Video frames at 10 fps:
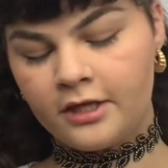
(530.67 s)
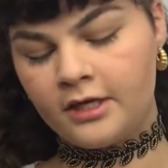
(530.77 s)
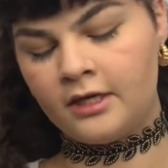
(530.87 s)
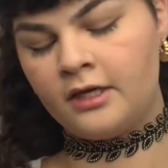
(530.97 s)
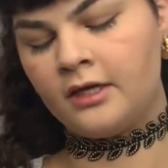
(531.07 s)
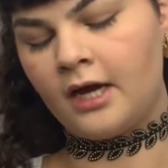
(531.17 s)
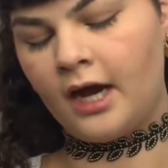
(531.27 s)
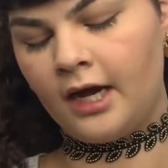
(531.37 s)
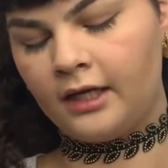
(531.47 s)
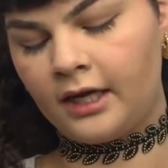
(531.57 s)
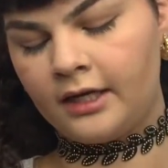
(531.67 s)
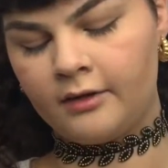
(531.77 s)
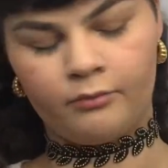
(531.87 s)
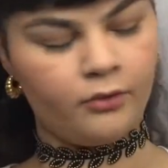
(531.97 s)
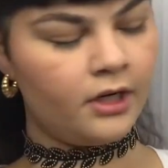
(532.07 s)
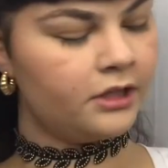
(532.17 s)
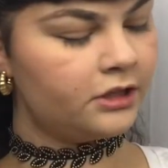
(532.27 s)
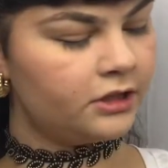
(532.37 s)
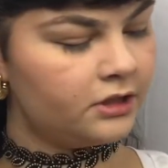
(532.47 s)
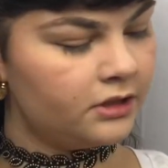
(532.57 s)
the highlighting
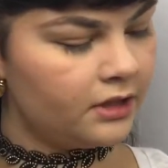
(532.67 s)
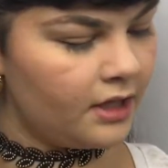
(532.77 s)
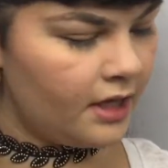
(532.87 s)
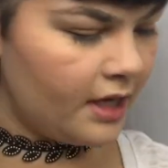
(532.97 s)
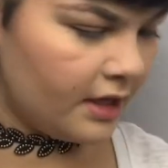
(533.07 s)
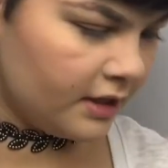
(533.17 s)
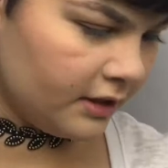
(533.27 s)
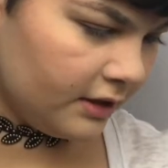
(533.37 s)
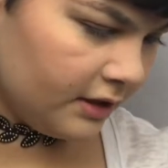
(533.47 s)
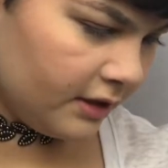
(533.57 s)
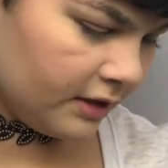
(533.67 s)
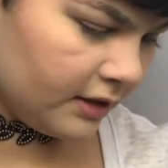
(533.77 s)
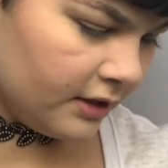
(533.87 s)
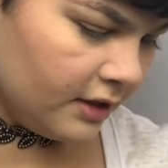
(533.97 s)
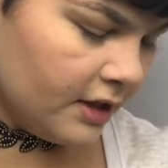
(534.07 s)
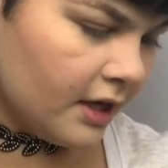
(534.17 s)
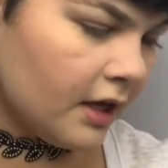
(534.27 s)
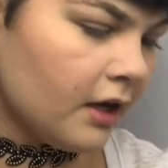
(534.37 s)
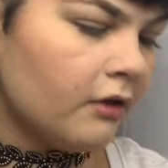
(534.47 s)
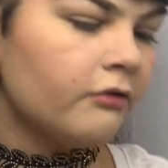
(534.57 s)
brush and the
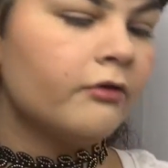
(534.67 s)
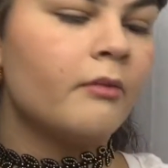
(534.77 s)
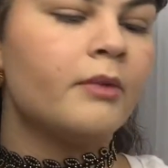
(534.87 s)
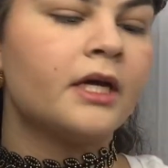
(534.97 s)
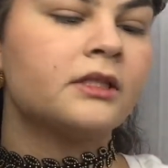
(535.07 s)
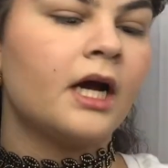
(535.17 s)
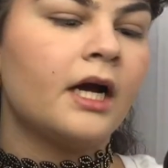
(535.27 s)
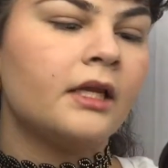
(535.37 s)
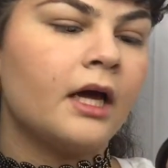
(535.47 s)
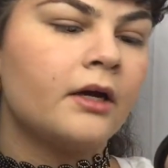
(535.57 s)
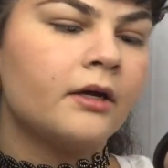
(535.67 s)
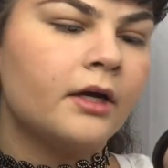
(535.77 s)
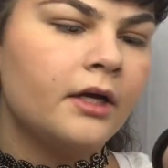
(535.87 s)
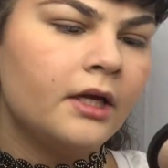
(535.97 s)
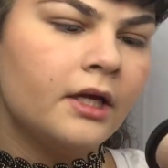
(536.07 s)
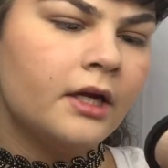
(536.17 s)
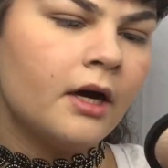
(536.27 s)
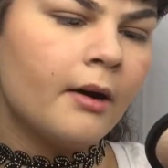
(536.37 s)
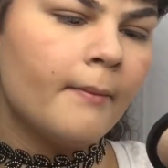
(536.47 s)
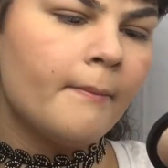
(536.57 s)
e.l.f. Baked Highlighter in
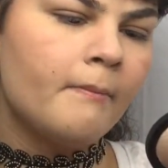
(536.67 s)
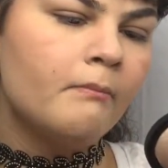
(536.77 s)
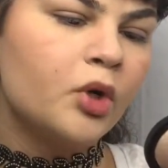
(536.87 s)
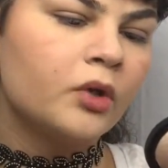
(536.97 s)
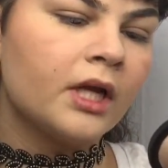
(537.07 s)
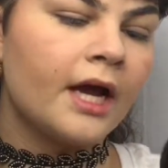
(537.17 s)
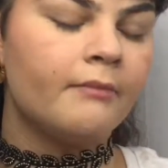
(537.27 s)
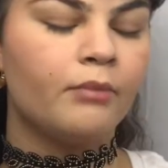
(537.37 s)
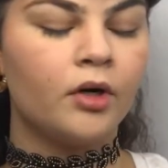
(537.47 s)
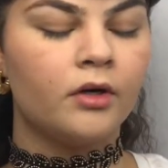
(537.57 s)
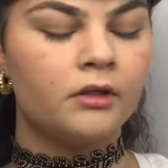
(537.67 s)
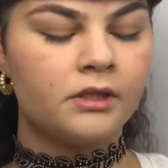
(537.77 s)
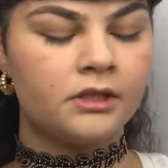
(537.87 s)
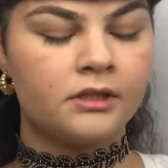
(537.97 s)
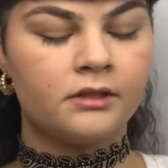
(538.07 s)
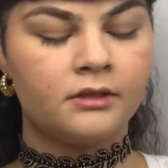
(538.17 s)
Moonlight Pearls.